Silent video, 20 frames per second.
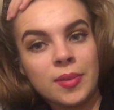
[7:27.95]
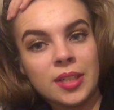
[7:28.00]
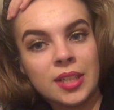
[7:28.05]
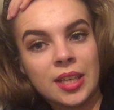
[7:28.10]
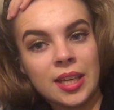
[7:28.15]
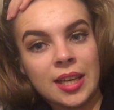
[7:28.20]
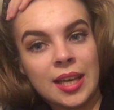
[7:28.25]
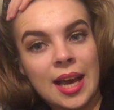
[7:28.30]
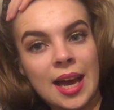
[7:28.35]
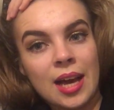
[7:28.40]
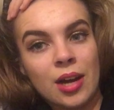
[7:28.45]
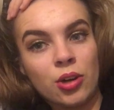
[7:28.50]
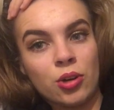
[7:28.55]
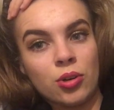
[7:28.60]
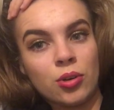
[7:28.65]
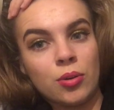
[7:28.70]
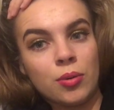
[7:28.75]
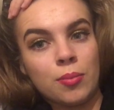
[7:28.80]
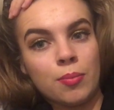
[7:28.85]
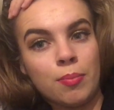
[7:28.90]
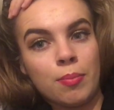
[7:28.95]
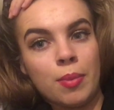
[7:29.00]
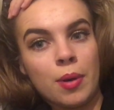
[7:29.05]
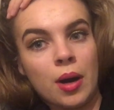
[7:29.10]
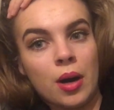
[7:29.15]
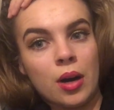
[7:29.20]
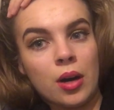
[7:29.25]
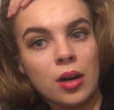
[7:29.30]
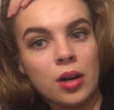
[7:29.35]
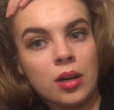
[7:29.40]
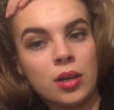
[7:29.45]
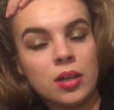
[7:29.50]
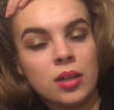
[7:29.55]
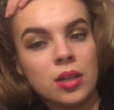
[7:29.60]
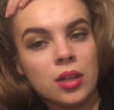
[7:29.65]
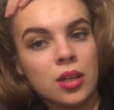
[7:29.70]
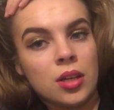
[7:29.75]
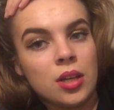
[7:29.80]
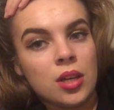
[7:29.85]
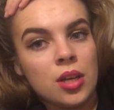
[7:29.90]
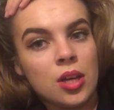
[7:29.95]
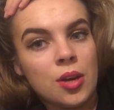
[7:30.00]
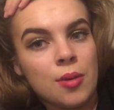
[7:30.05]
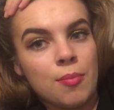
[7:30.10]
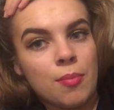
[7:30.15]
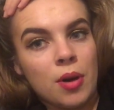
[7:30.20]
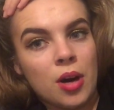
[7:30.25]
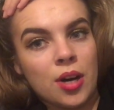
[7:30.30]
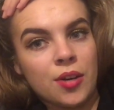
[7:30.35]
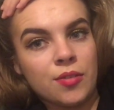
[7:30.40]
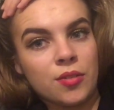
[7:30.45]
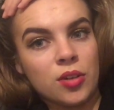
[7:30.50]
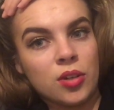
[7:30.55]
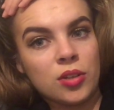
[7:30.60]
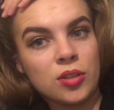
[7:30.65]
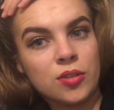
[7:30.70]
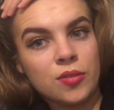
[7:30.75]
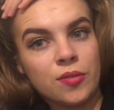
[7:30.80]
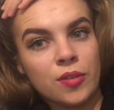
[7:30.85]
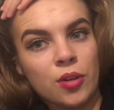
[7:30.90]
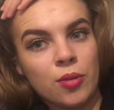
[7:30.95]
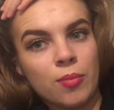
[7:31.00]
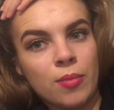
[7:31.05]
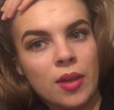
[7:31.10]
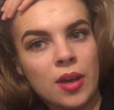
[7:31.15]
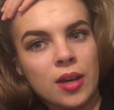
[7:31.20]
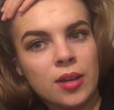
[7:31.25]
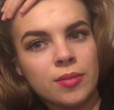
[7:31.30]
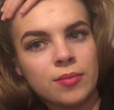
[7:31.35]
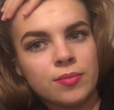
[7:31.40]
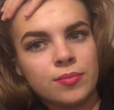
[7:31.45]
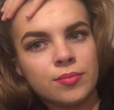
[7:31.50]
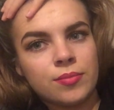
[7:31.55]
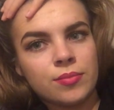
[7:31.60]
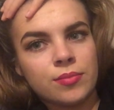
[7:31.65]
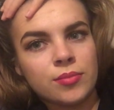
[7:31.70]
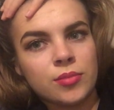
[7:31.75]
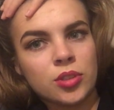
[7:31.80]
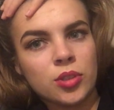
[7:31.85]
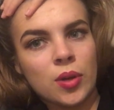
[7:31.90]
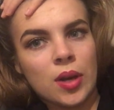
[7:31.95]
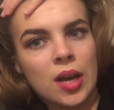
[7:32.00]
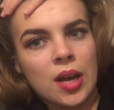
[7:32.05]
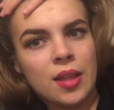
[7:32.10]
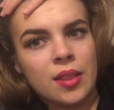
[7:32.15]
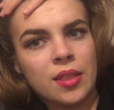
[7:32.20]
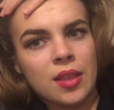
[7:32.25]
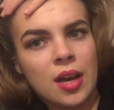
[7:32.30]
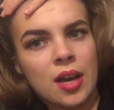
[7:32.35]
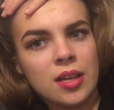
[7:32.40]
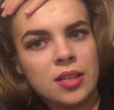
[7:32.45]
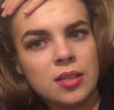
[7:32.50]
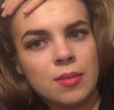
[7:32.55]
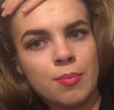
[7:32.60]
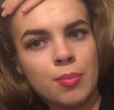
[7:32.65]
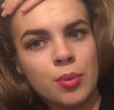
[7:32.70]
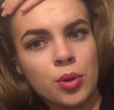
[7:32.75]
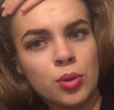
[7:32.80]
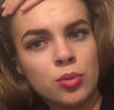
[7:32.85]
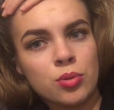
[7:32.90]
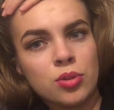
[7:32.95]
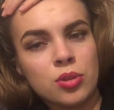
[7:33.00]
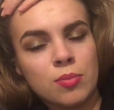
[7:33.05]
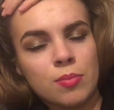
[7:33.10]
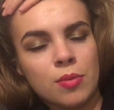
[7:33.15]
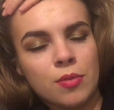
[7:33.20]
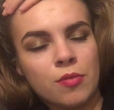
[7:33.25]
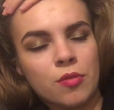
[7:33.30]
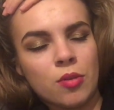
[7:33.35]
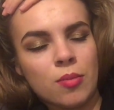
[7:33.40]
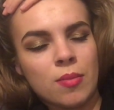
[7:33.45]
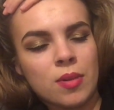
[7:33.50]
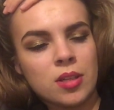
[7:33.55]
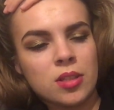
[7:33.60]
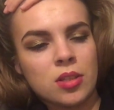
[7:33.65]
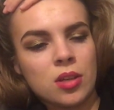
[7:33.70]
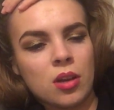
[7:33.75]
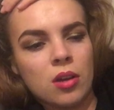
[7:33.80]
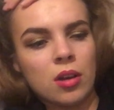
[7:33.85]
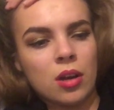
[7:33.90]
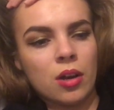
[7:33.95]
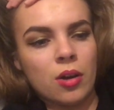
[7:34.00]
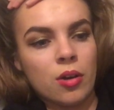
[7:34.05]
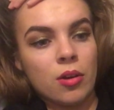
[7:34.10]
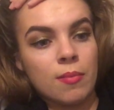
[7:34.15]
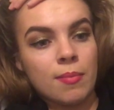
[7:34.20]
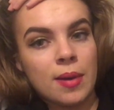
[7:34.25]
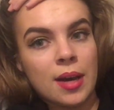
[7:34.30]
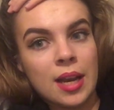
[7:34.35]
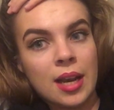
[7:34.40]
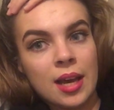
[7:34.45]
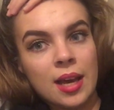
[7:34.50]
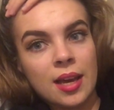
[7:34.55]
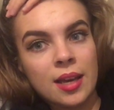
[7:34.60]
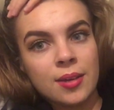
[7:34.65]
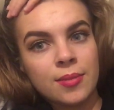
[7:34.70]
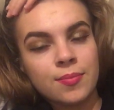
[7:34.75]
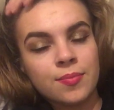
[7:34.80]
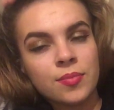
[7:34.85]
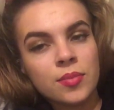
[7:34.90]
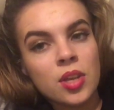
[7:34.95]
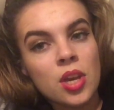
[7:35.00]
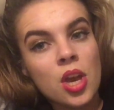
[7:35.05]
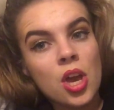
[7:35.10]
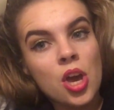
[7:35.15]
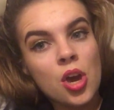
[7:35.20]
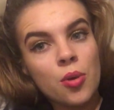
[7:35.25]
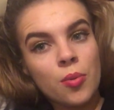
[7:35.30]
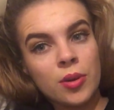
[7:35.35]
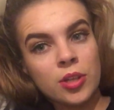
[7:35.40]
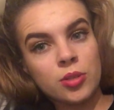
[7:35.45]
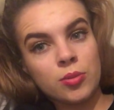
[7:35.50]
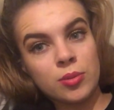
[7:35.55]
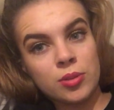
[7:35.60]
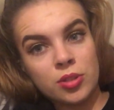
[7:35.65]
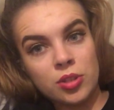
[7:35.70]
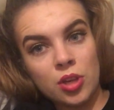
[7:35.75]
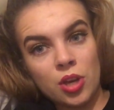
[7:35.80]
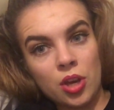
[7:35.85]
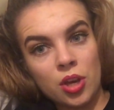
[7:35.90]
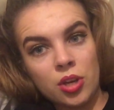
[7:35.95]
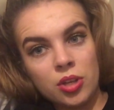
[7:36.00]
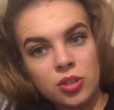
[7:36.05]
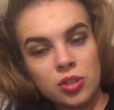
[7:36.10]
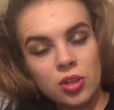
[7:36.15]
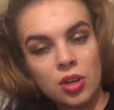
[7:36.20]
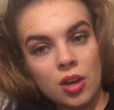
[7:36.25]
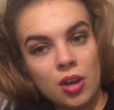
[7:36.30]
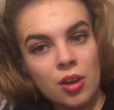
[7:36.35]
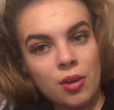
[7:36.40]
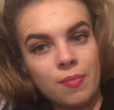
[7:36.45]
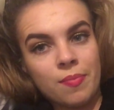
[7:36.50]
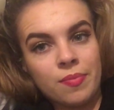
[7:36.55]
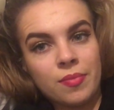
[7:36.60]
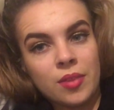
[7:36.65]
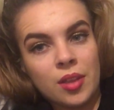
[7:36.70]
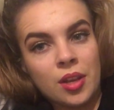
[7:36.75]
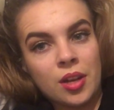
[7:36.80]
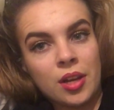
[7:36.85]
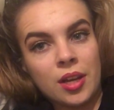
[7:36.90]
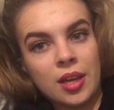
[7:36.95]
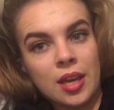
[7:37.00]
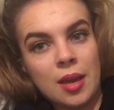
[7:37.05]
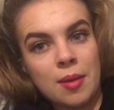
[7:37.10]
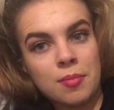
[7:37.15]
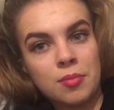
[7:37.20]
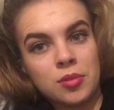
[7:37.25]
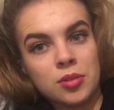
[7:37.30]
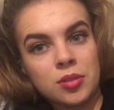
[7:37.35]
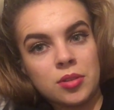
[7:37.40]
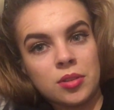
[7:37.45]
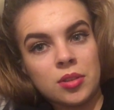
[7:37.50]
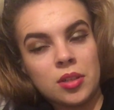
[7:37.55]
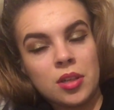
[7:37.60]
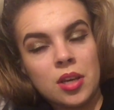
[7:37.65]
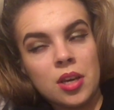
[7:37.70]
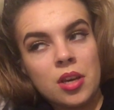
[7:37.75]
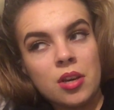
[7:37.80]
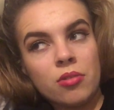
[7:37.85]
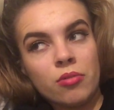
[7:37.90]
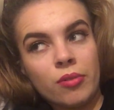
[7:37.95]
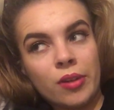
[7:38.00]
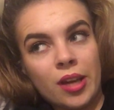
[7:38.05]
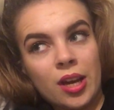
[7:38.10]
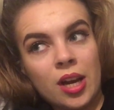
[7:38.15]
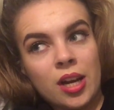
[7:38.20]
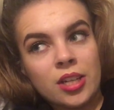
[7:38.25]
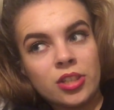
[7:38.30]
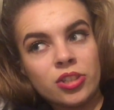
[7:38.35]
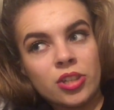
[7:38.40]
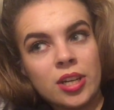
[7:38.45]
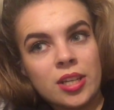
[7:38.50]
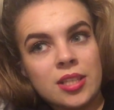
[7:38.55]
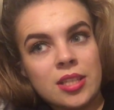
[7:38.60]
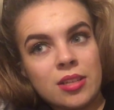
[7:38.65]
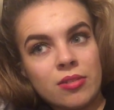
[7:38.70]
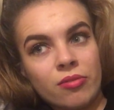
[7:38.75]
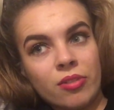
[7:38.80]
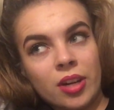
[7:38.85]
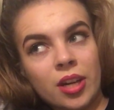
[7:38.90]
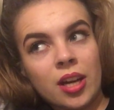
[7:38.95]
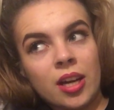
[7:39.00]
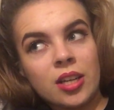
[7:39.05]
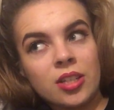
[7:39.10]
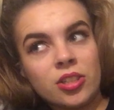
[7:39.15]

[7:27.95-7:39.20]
cacao bar, but I forgot to film that. So I had that as a boost before my solo and ballet, which was good, and I kept rehydrating. I